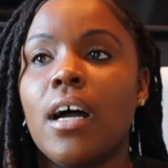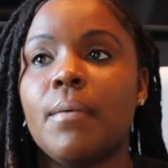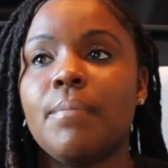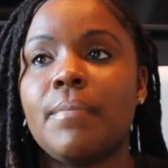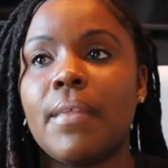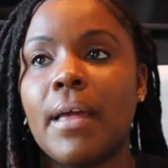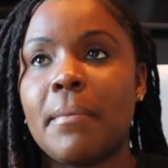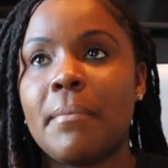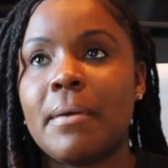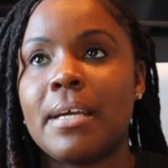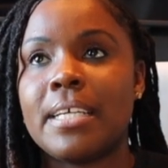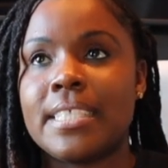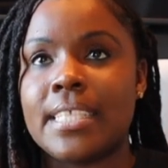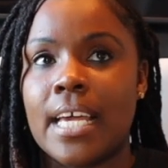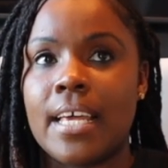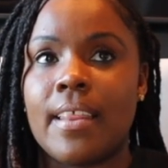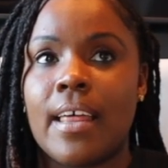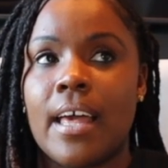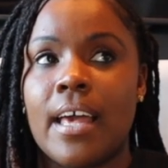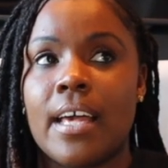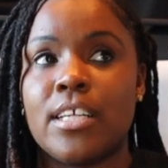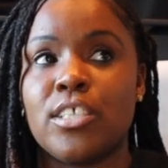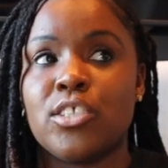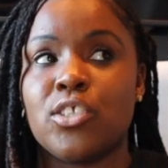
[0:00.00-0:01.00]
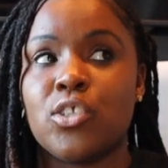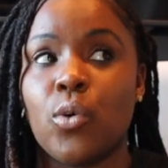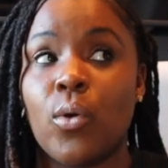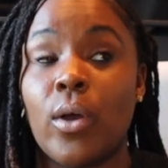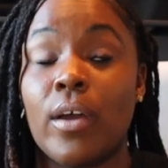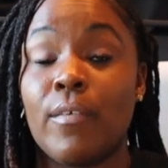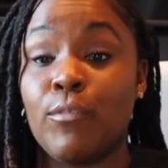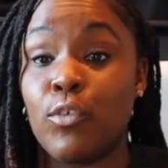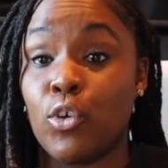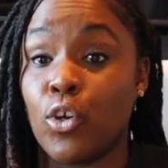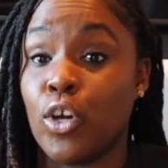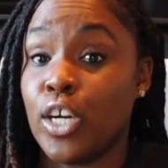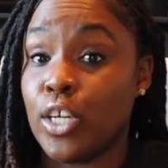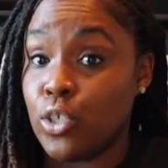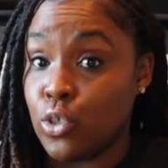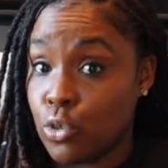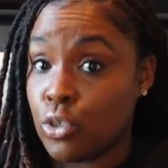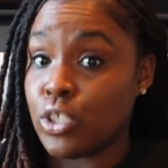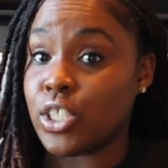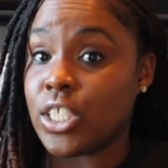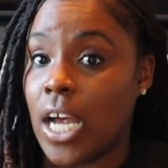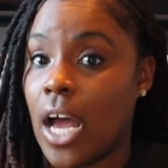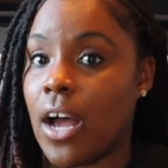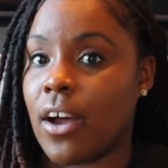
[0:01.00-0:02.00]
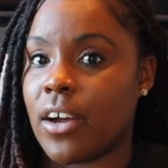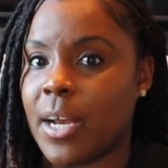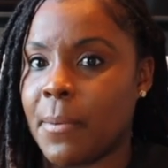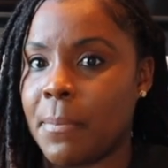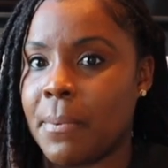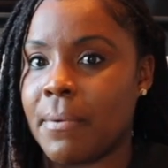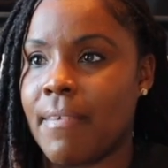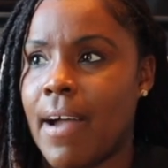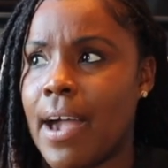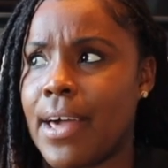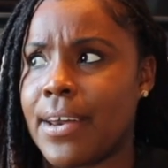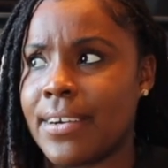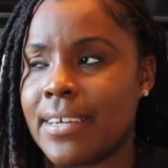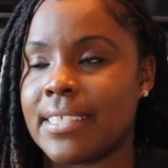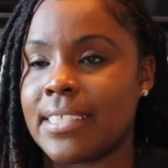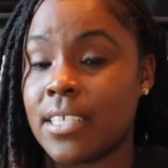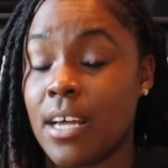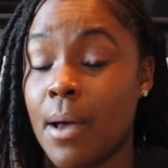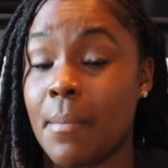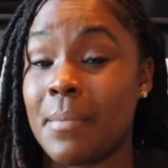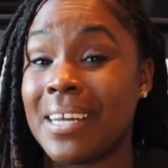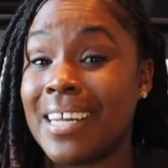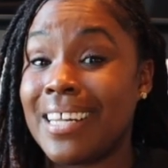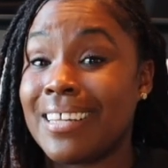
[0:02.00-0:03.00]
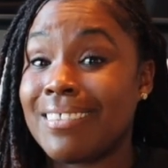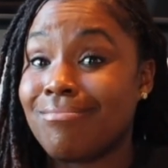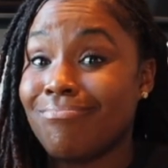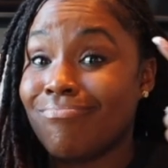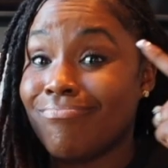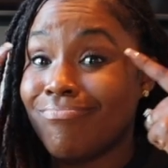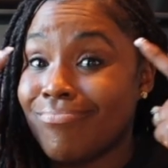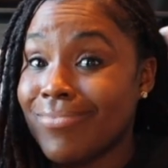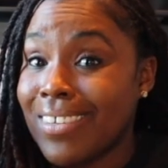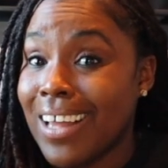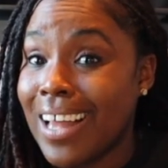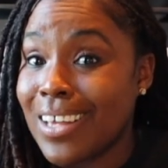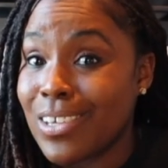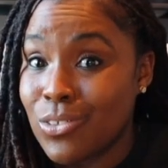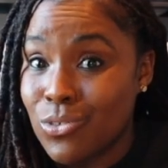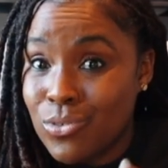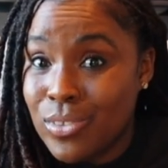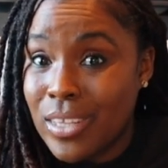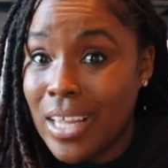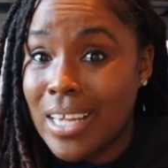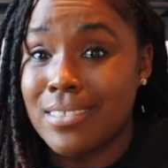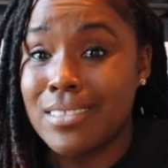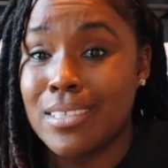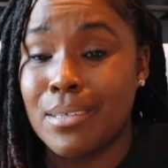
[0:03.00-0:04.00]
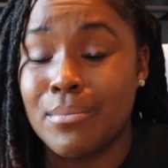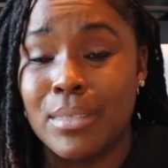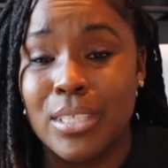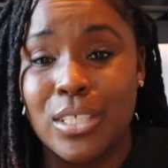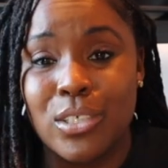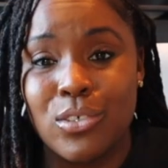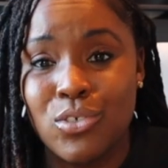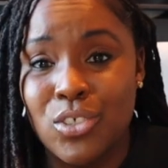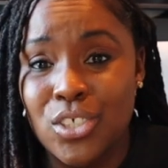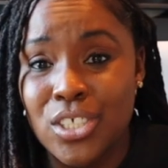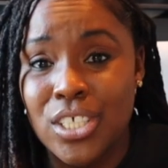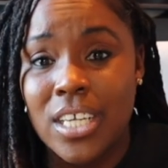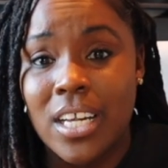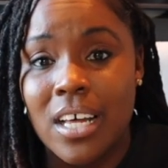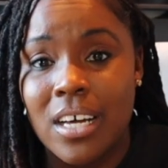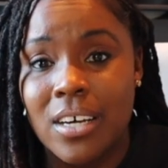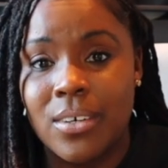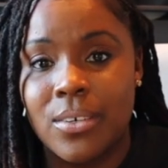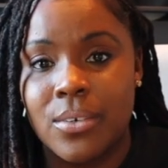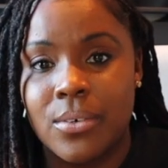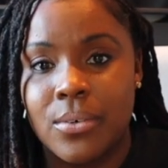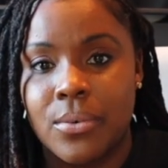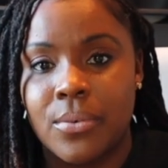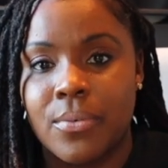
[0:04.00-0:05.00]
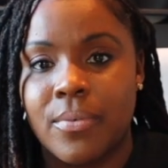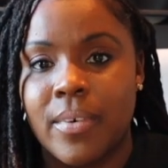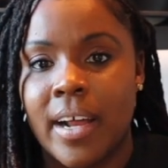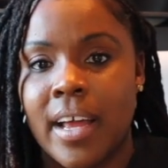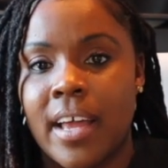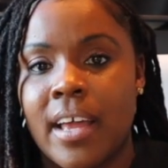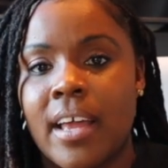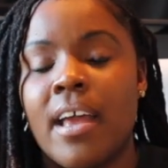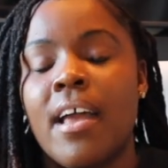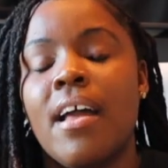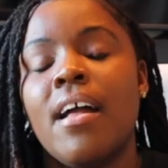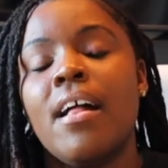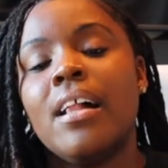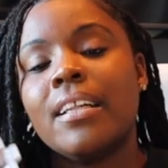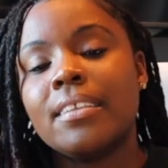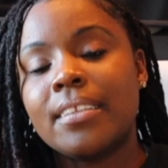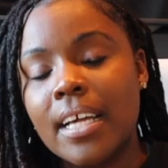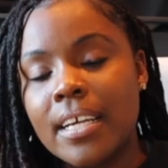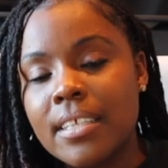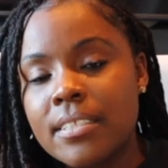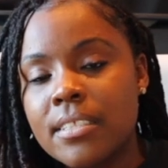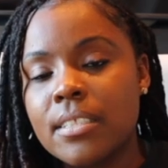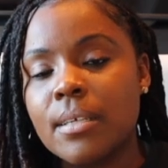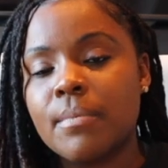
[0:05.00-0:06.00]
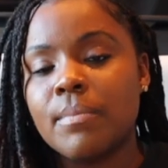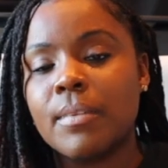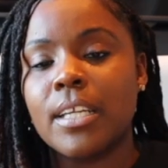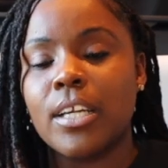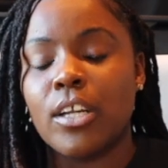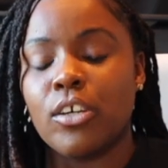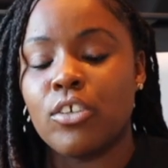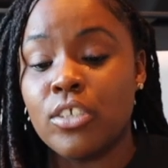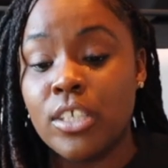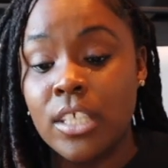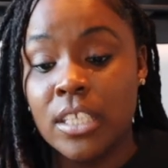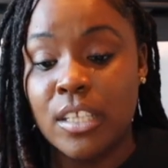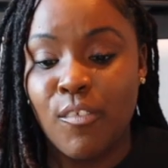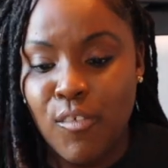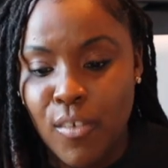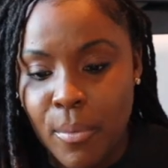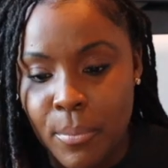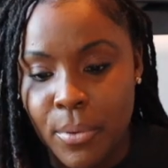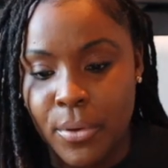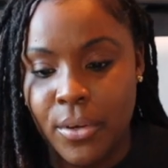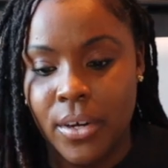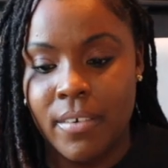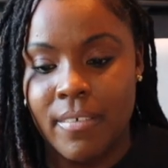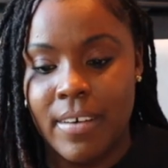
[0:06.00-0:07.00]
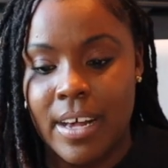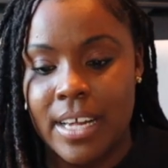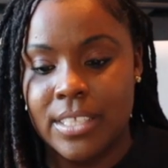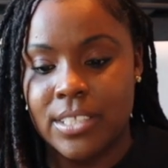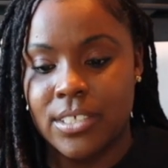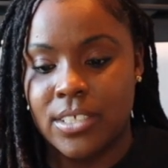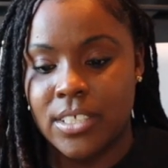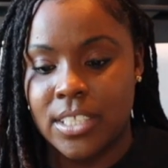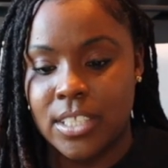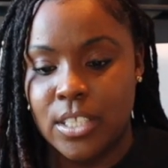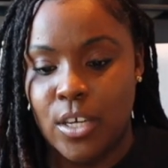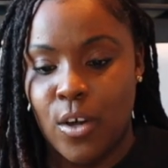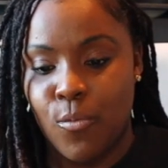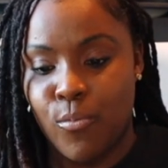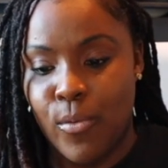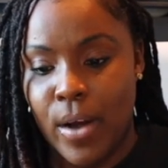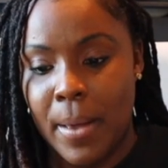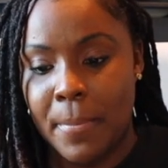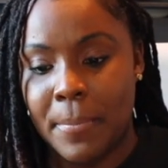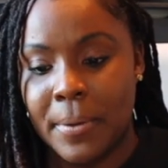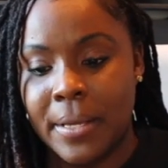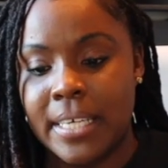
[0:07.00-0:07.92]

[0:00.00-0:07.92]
They may say that. And so if you're a new childcare provider that's coming in, that's something you should know, right? That's something that you need to familiarize yourself, right?